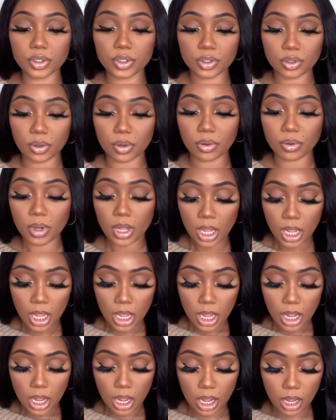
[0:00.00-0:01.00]
So
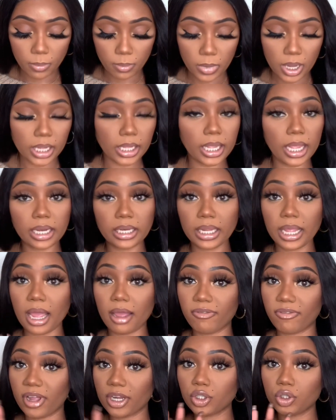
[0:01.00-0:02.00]
um, again,
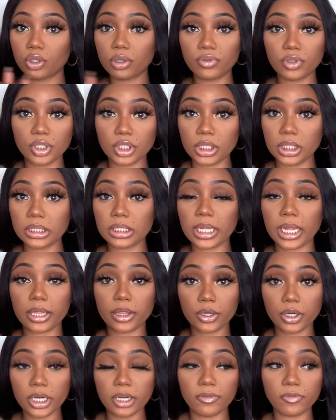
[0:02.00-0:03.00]
yeah, Fashion Nova jeans,
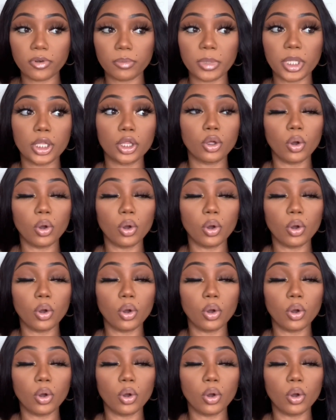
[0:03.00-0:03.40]
like they're it for me.